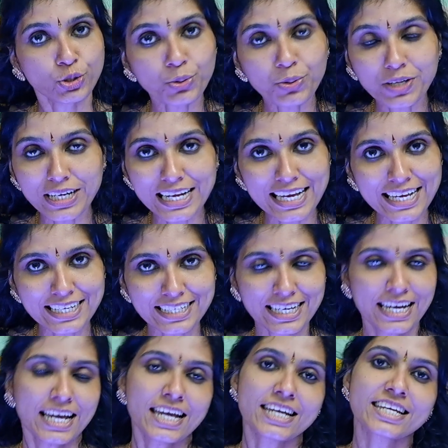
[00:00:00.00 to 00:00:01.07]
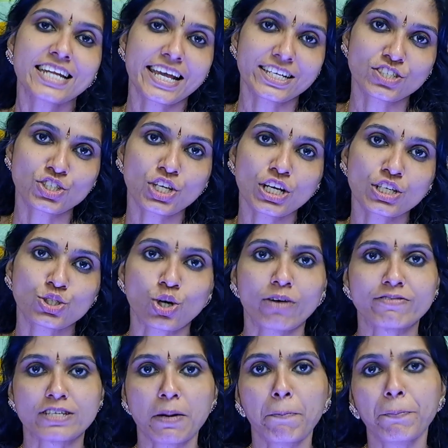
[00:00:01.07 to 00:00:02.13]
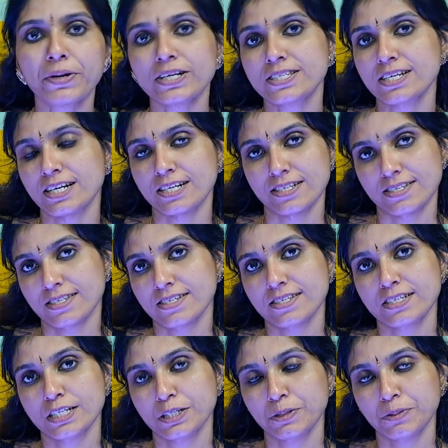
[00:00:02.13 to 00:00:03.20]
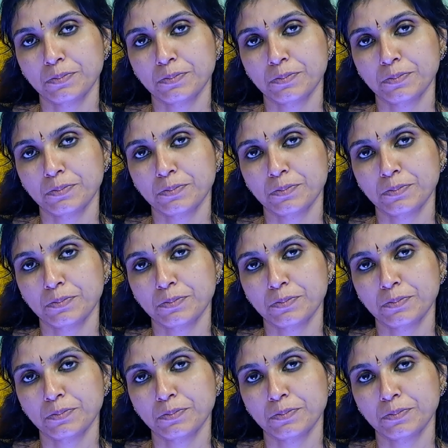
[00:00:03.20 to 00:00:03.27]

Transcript: to Greek in exchange of some prisoners.